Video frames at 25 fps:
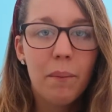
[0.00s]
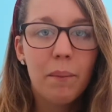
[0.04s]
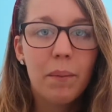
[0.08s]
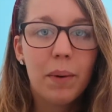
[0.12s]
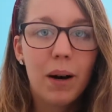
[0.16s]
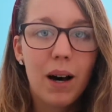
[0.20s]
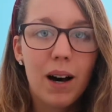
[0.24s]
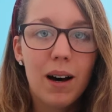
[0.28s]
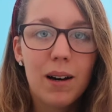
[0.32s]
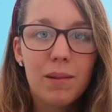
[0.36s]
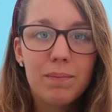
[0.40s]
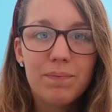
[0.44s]

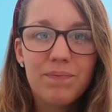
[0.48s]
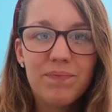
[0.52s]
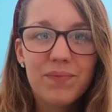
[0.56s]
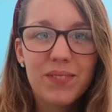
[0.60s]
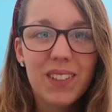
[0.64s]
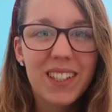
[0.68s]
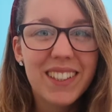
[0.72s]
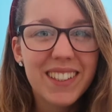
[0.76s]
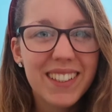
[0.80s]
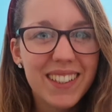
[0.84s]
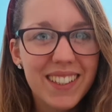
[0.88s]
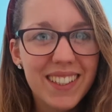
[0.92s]
But
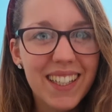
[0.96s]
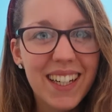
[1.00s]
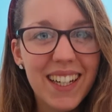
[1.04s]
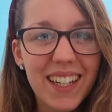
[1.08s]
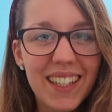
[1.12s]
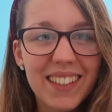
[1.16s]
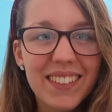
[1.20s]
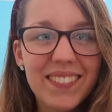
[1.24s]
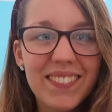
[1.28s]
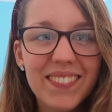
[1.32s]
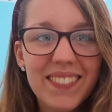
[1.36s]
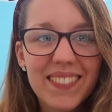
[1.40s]
I don't
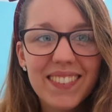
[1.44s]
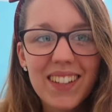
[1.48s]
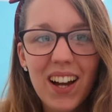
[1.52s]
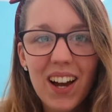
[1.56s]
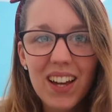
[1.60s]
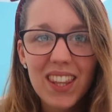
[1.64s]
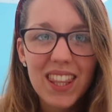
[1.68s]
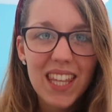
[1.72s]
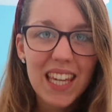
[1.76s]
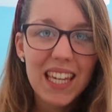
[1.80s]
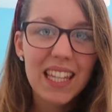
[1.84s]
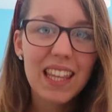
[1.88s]
know.
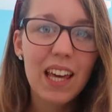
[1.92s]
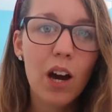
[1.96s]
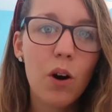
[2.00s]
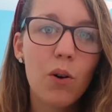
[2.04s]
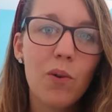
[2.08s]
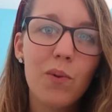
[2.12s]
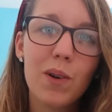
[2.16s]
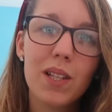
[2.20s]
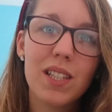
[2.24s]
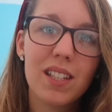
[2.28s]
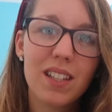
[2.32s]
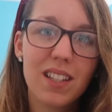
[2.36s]
I think they're
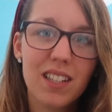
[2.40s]
always